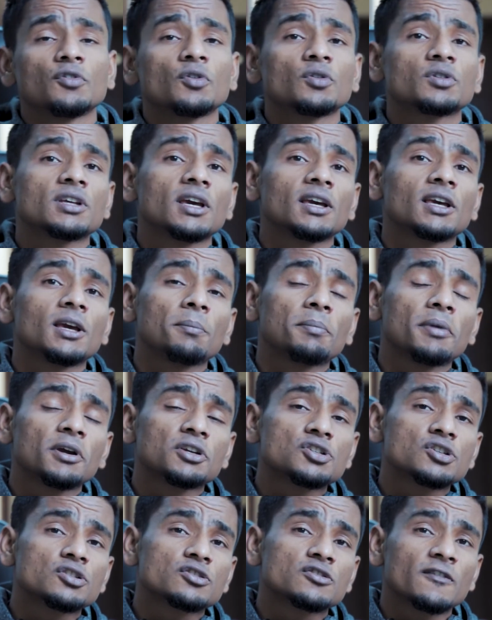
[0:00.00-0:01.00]
you're taking
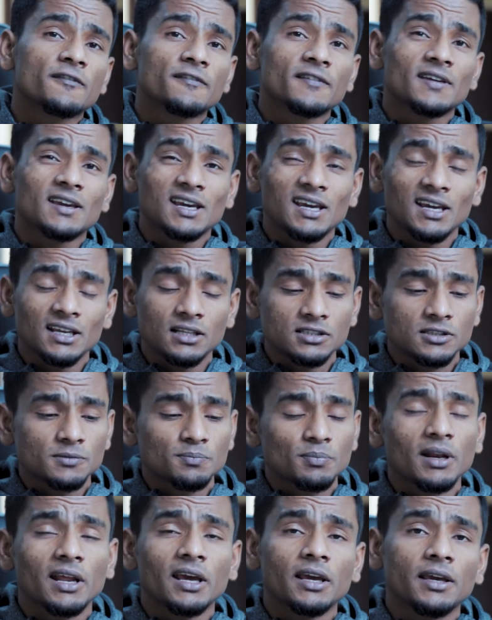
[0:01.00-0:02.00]
pictures of kids
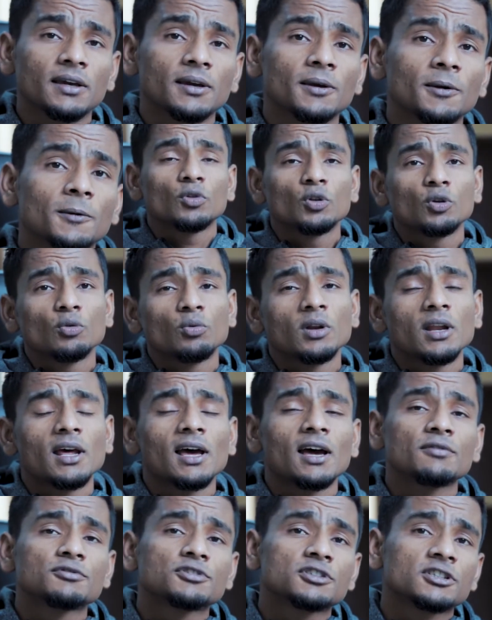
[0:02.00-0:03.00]
playing, you will
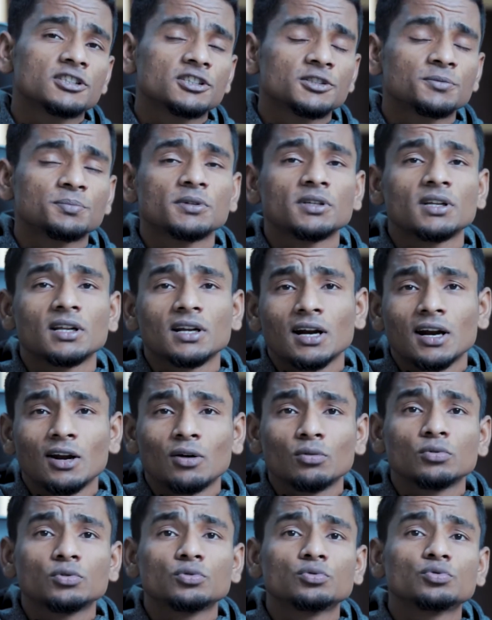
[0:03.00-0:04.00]
have shutter speed
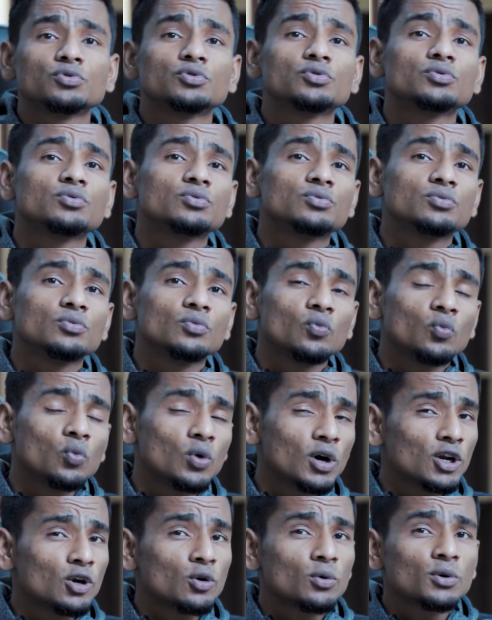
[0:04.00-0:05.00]
around
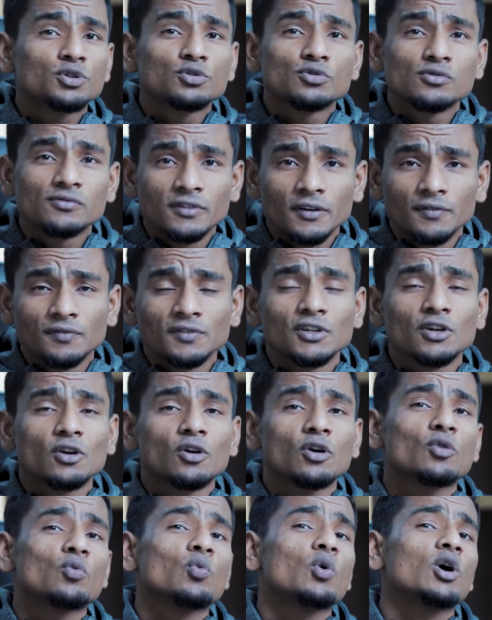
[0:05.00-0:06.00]
1/250
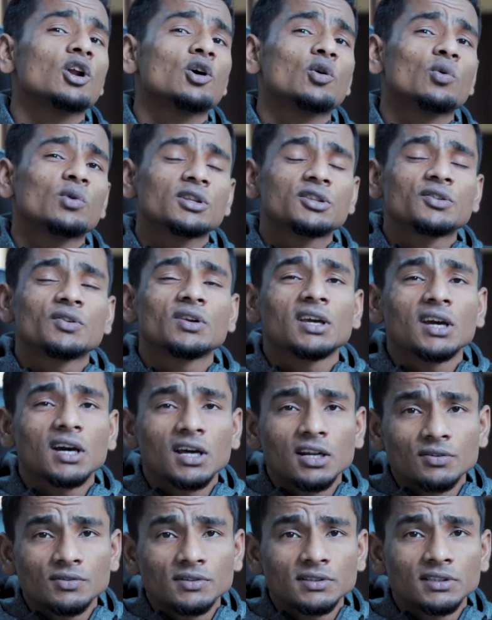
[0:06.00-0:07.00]
or
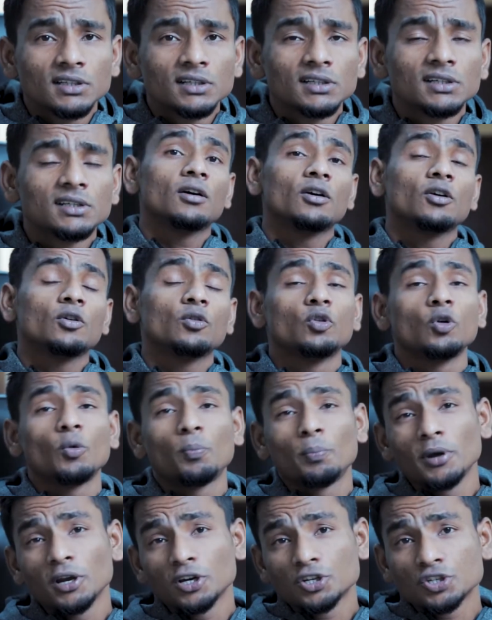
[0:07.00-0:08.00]
1/300.
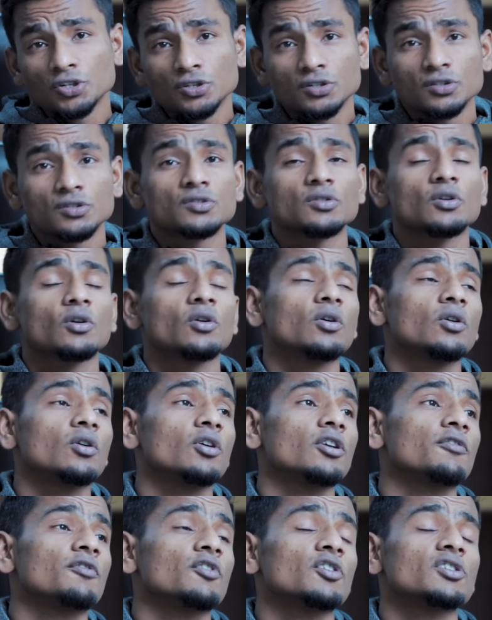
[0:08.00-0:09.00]
Group pictures,
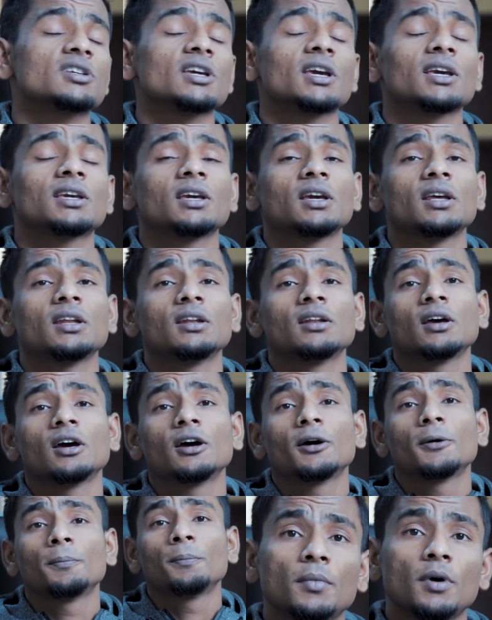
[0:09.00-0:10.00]
or if you're taking
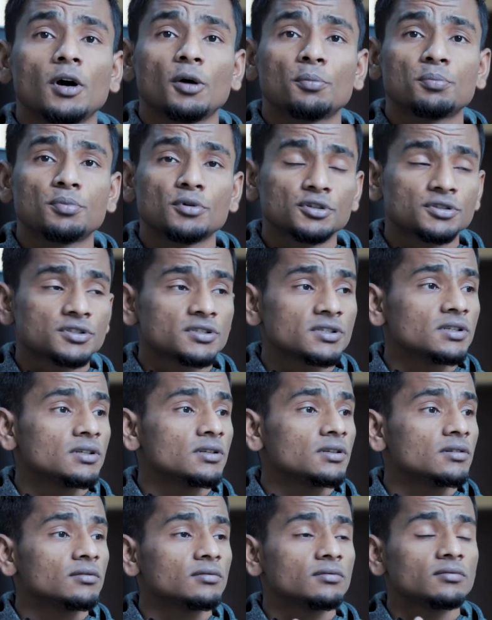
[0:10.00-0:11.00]
a
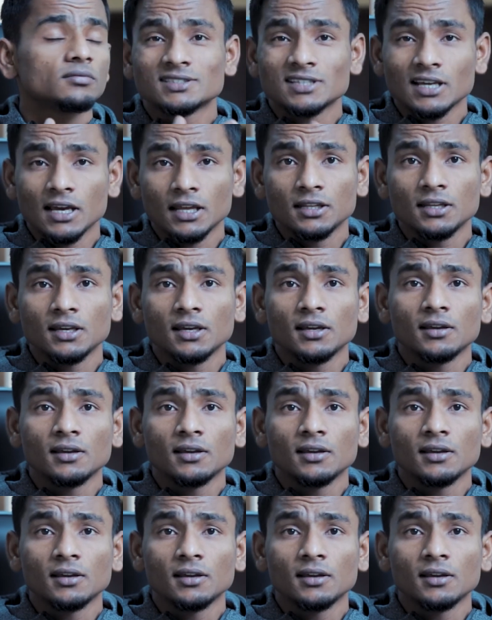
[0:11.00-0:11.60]
person standing,